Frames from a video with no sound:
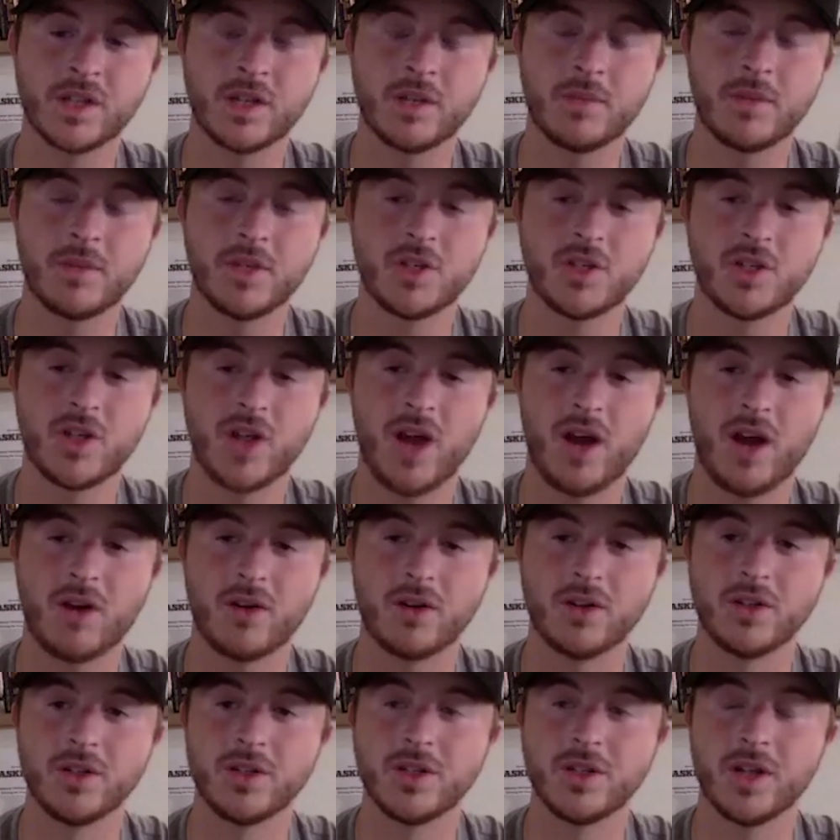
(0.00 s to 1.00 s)
to be a
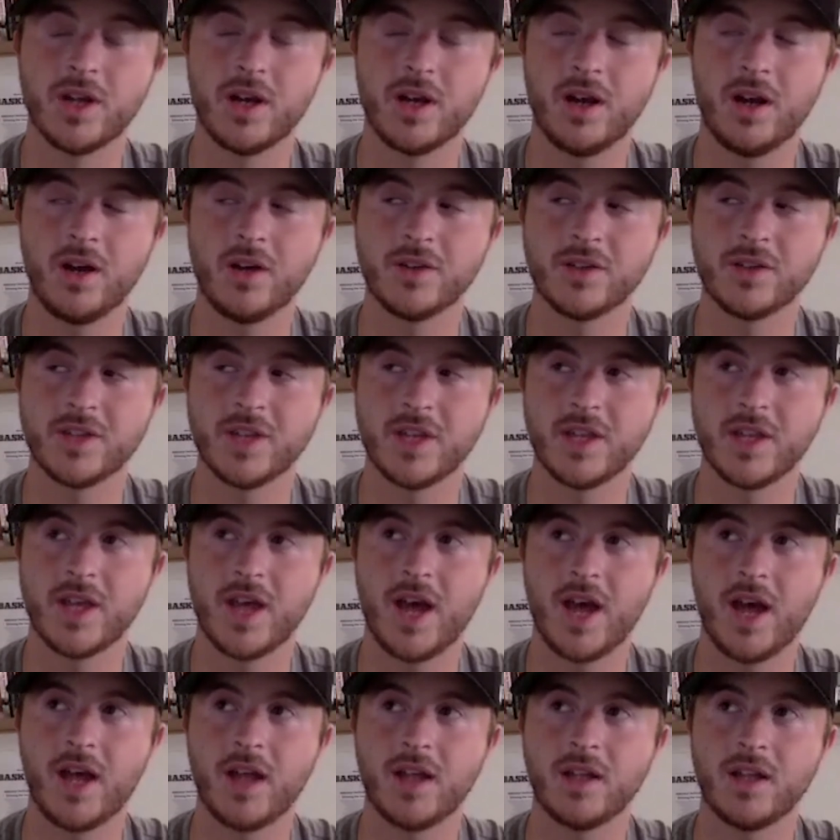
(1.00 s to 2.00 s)
challenge. I'll say
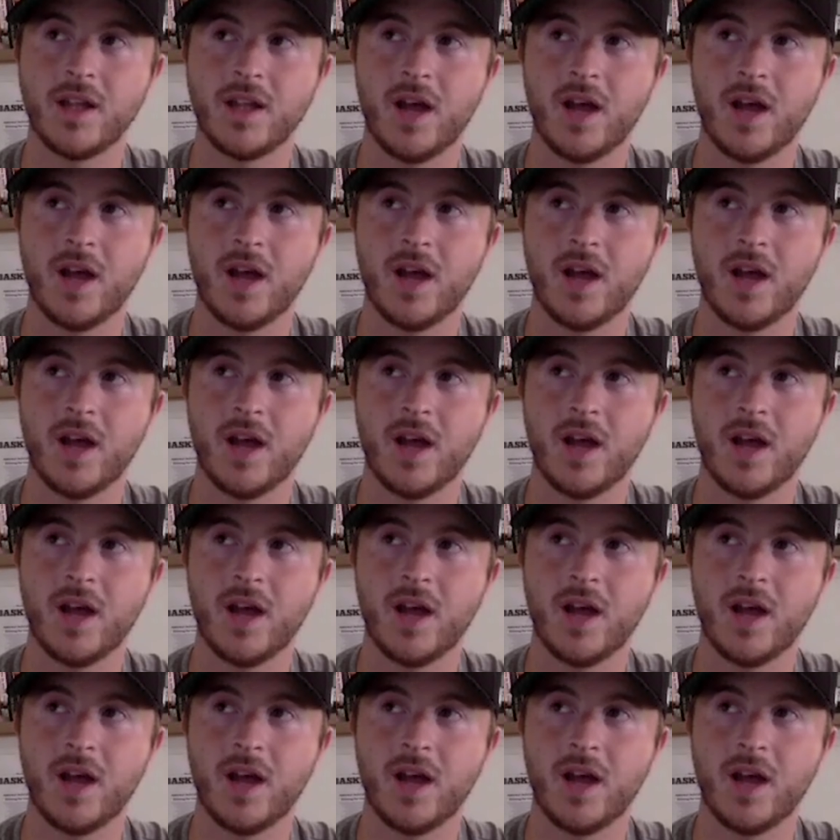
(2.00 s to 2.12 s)
that.